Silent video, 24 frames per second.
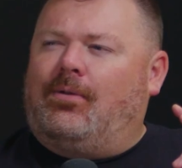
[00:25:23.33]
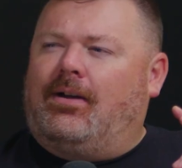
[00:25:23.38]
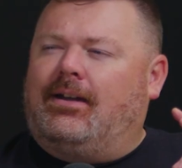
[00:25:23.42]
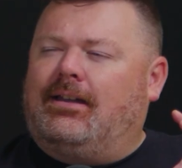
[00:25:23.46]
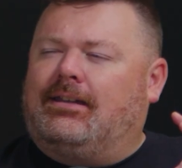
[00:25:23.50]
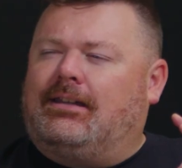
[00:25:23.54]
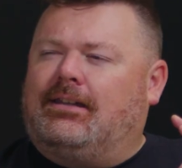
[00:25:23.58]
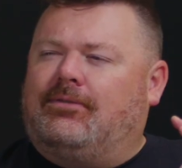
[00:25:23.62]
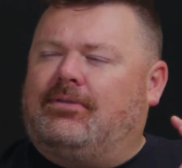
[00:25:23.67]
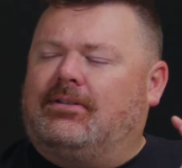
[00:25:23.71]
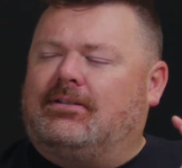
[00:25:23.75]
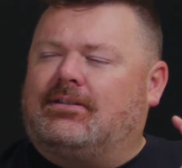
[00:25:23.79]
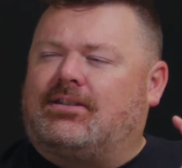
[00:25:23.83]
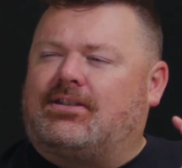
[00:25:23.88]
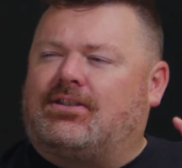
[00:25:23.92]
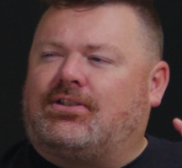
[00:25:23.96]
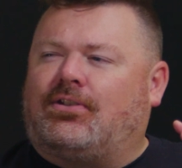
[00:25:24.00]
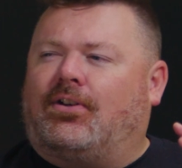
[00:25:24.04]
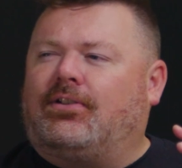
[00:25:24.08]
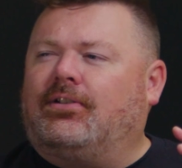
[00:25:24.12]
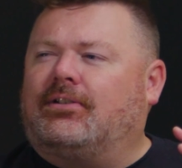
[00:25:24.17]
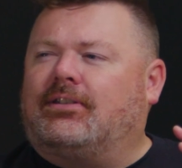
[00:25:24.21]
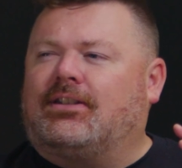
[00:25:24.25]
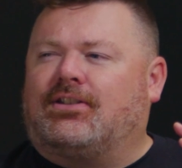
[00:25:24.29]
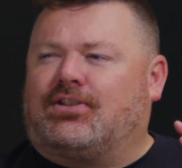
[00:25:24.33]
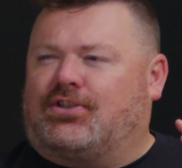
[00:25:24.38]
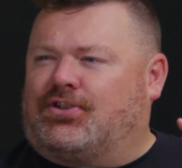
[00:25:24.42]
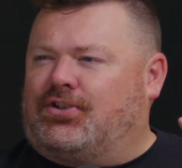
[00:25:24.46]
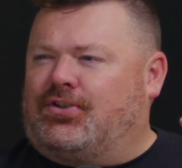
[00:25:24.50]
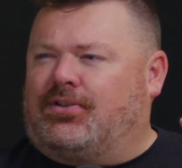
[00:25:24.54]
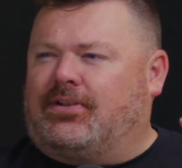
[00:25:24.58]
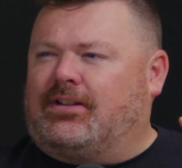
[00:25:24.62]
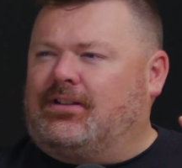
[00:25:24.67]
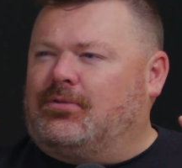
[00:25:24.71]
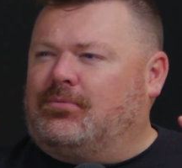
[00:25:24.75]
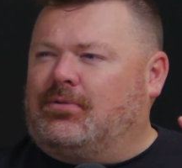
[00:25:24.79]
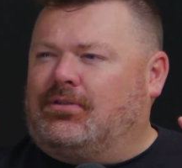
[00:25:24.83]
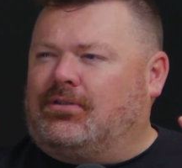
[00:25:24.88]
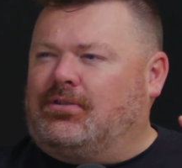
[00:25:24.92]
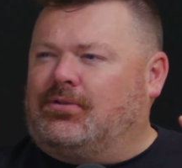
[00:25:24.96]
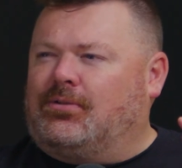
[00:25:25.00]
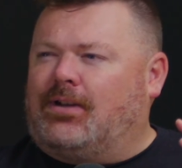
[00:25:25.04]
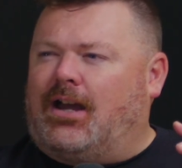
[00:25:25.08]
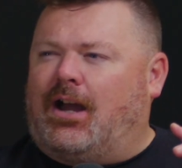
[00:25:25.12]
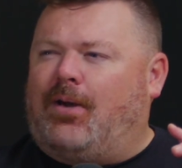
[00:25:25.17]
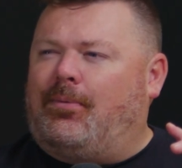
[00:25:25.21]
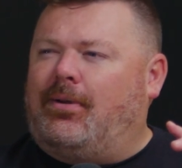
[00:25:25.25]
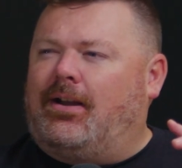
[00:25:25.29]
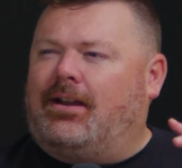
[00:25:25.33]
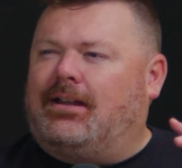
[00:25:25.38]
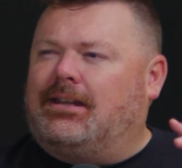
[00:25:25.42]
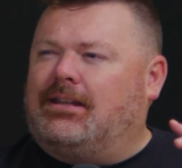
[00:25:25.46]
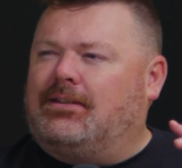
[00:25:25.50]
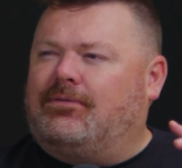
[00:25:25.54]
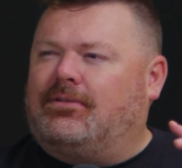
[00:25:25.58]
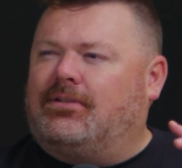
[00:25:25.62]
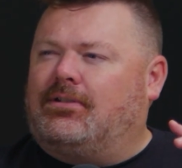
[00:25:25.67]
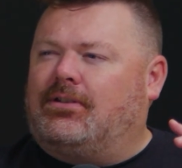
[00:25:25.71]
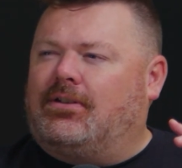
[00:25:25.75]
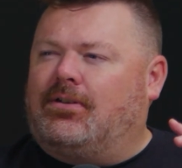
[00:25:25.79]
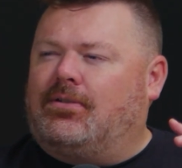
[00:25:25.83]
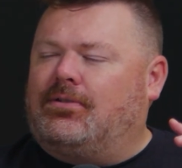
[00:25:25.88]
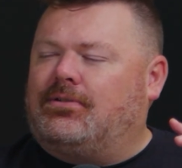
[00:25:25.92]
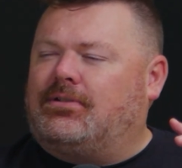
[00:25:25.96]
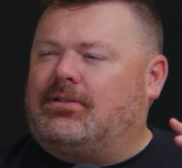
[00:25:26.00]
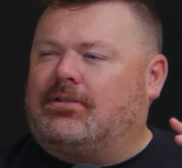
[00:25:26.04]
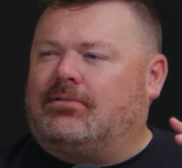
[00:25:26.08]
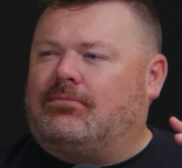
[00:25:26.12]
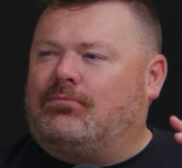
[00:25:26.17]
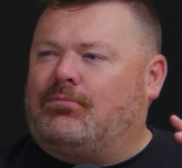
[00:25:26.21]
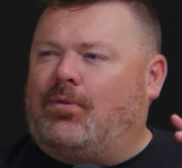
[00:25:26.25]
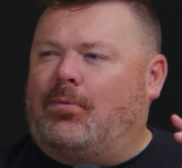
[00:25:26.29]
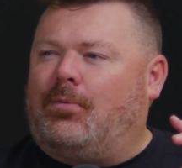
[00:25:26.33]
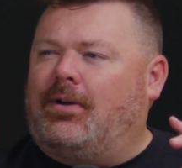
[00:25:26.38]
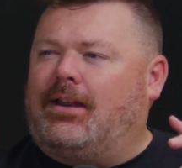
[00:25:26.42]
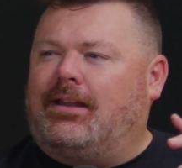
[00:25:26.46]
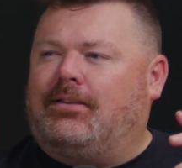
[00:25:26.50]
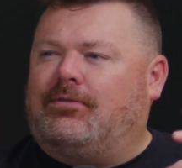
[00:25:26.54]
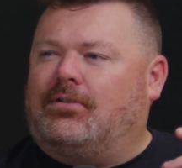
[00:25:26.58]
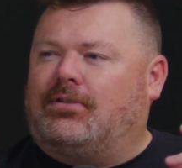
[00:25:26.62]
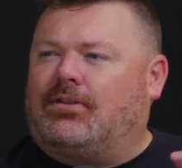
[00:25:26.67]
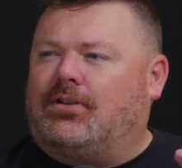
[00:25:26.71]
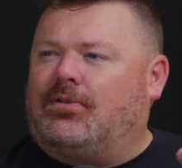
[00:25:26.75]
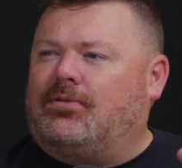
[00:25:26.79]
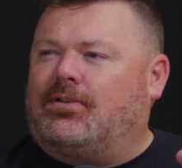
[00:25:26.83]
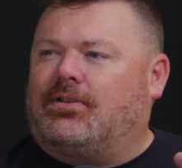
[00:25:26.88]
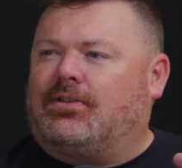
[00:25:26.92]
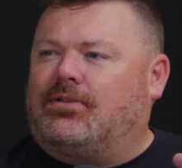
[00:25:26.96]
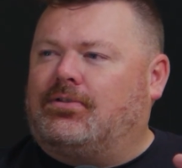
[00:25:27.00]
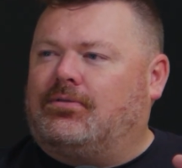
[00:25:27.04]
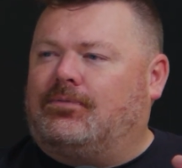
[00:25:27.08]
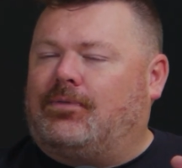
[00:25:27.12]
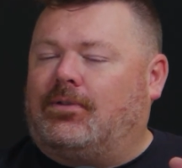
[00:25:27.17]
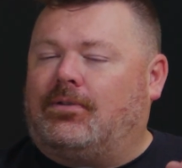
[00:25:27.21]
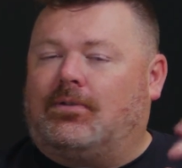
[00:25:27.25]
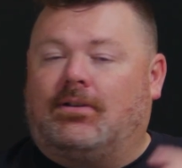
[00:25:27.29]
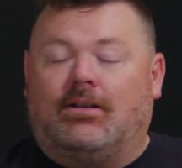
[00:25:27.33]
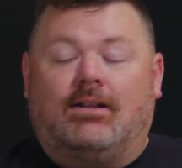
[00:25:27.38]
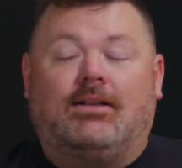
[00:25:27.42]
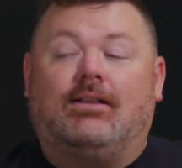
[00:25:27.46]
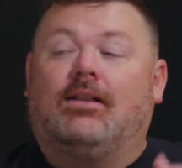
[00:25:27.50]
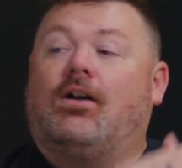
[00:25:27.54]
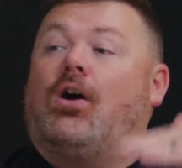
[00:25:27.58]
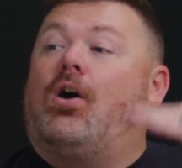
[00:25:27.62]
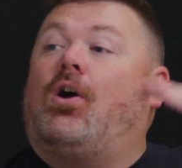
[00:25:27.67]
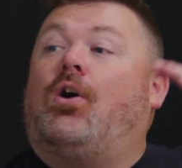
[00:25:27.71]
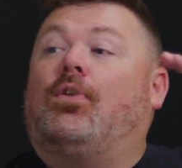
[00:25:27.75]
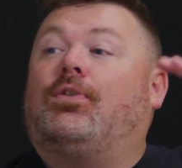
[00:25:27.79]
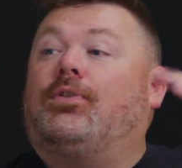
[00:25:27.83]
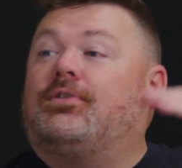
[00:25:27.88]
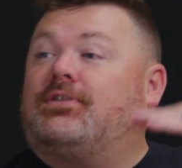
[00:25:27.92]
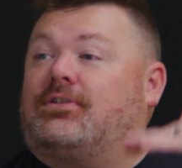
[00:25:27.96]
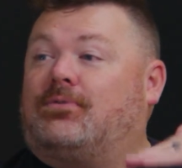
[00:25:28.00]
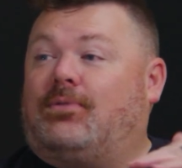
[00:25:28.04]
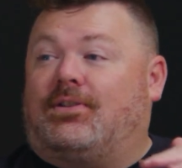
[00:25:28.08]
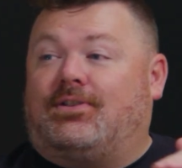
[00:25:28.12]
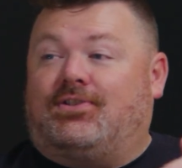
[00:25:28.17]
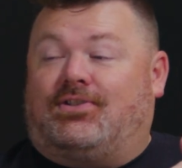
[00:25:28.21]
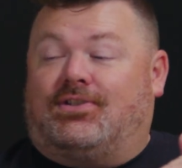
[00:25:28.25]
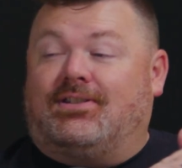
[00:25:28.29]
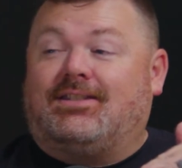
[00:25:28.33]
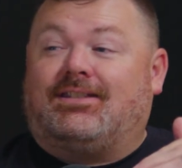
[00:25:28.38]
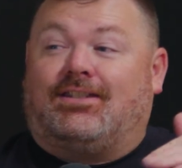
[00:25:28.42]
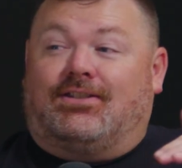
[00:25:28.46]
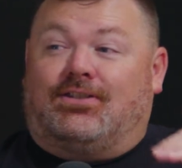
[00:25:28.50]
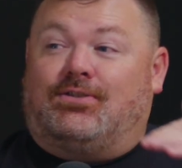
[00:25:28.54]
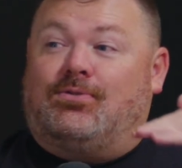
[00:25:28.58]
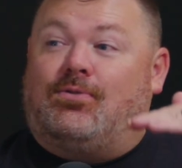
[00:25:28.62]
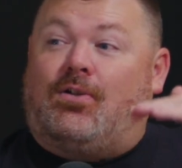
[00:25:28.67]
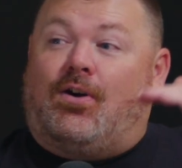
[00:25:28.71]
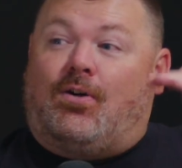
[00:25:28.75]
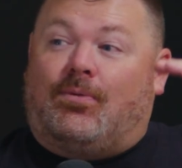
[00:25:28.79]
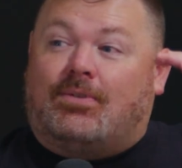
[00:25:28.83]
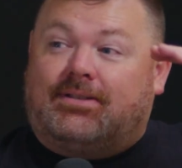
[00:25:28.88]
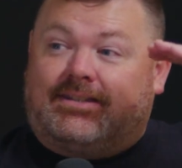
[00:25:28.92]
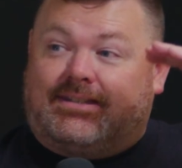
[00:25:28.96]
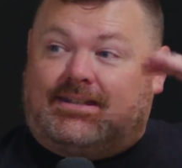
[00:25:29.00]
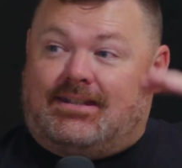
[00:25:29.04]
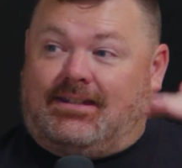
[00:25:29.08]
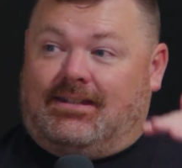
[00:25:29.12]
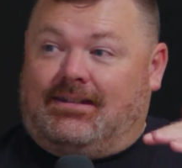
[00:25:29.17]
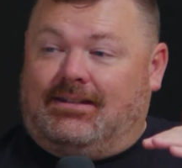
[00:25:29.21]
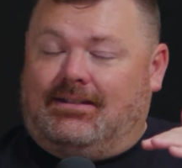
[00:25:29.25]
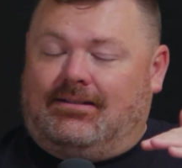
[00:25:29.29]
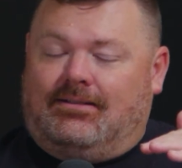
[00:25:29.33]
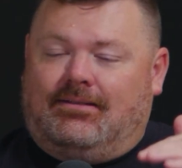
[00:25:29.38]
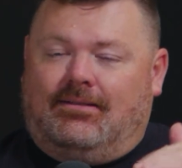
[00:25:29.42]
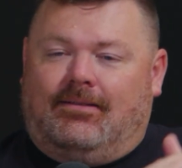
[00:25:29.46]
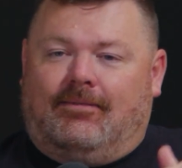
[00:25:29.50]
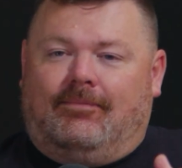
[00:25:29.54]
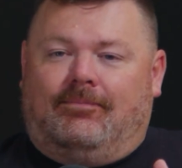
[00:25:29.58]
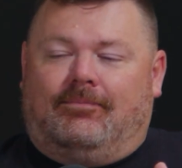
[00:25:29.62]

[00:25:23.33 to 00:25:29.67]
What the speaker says: I even start this journey with you? How would I even know what would I even know to do for all those questions that you always get?